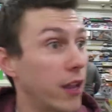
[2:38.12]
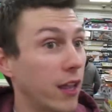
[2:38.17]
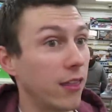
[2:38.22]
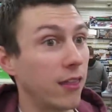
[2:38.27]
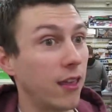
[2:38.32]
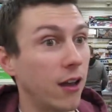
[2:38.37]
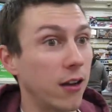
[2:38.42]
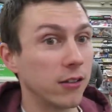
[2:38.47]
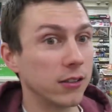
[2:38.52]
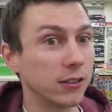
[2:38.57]

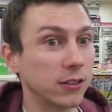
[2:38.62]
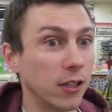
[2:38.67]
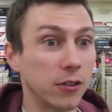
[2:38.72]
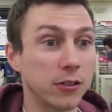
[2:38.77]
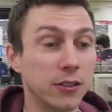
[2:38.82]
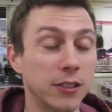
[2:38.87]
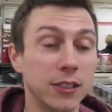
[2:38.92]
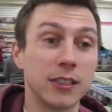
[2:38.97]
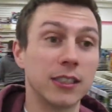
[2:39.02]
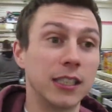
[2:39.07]
get those.
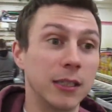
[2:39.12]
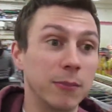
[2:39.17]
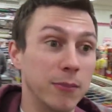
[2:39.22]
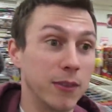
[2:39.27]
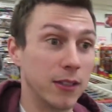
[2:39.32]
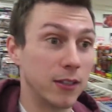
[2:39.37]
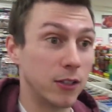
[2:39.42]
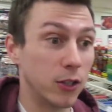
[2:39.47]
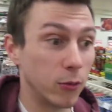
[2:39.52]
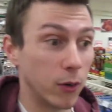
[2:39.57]
Those just
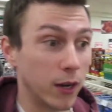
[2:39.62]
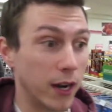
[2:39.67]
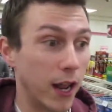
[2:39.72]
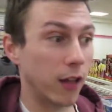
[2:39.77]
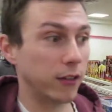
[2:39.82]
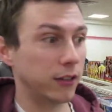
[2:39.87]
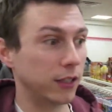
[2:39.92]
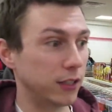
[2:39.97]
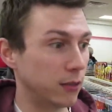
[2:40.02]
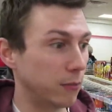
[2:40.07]
seem too
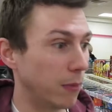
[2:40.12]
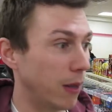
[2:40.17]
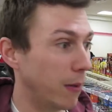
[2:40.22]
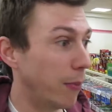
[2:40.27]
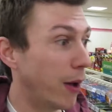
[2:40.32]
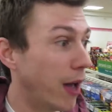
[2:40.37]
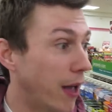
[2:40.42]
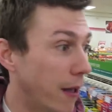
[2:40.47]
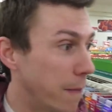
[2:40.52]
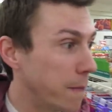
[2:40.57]
unhealthy to me.
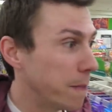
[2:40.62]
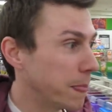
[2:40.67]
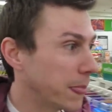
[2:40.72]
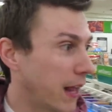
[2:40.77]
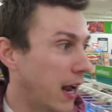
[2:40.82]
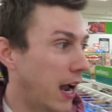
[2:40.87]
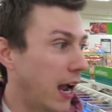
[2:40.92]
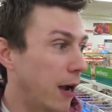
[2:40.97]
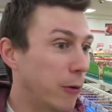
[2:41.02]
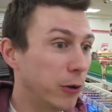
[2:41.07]
But
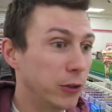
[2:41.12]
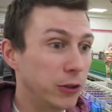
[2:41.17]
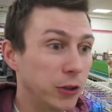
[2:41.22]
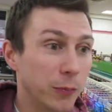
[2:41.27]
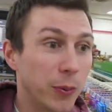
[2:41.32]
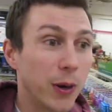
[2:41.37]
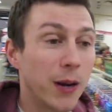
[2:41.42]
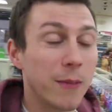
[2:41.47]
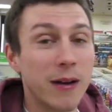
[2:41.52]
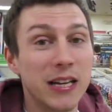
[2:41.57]
I will do
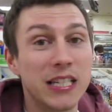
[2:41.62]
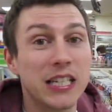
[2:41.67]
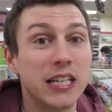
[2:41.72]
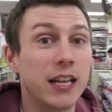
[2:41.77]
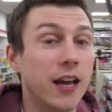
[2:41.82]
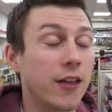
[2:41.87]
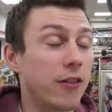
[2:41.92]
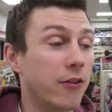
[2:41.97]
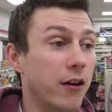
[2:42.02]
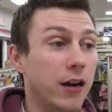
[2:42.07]
pretty much
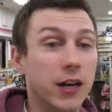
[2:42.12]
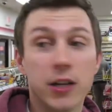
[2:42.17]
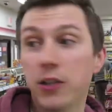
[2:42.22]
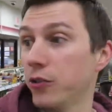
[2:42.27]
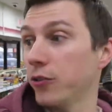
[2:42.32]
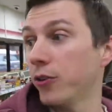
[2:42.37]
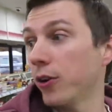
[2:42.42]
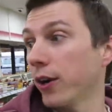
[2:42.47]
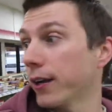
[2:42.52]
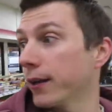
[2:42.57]
any other
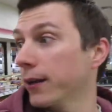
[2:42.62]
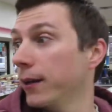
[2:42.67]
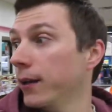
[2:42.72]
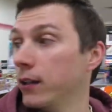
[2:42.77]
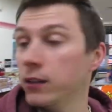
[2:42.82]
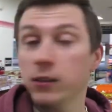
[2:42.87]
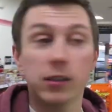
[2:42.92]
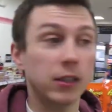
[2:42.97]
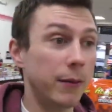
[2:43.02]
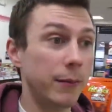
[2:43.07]
energy drink.
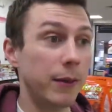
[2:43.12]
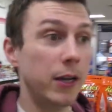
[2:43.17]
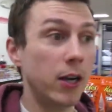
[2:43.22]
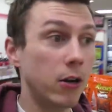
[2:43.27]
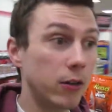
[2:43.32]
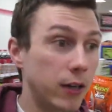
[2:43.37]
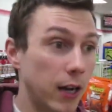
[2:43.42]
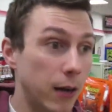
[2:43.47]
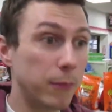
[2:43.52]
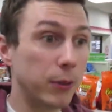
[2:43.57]
So let me
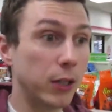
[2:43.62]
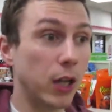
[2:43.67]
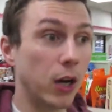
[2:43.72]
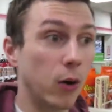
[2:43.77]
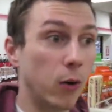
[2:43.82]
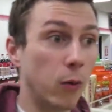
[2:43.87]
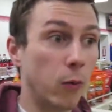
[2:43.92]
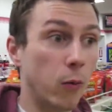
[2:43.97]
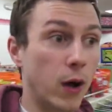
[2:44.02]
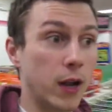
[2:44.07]
know down
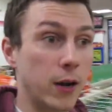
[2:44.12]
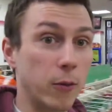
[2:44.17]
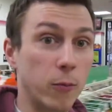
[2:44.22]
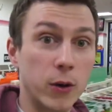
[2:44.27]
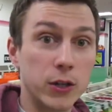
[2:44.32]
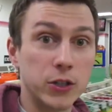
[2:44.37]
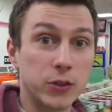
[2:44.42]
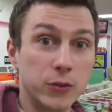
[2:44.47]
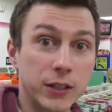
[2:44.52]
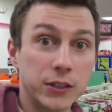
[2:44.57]
below what,
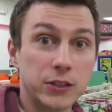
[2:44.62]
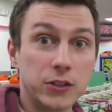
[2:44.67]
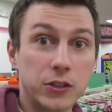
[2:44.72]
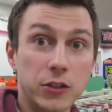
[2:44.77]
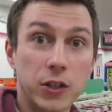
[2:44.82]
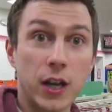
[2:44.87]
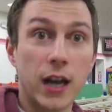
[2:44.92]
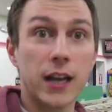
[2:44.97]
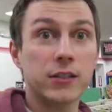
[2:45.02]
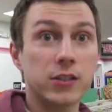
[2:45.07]
what drinks do
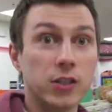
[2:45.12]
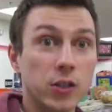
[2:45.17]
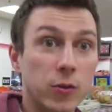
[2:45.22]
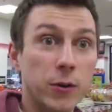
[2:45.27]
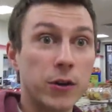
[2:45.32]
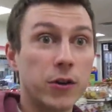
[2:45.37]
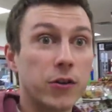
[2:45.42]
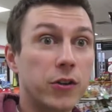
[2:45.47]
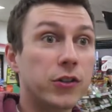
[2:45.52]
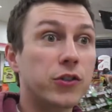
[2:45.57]
you guys do
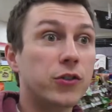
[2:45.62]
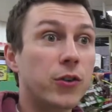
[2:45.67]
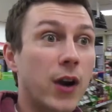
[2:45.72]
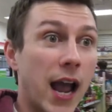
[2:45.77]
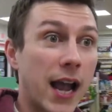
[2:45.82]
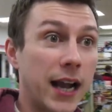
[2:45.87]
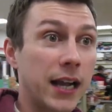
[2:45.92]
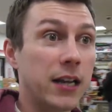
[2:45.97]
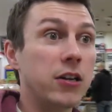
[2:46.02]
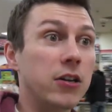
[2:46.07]
when you're just
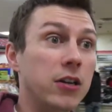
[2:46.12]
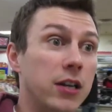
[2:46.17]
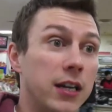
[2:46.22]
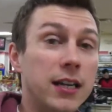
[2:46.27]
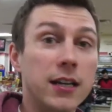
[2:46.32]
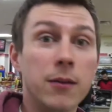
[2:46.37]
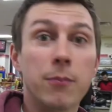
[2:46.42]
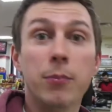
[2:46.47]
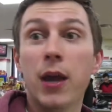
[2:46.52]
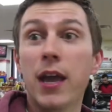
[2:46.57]
dragging you
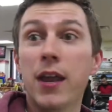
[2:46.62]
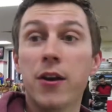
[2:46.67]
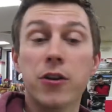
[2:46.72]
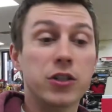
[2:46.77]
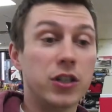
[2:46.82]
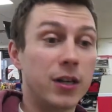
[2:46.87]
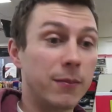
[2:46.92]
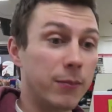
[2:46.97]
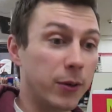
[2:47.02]
need an energy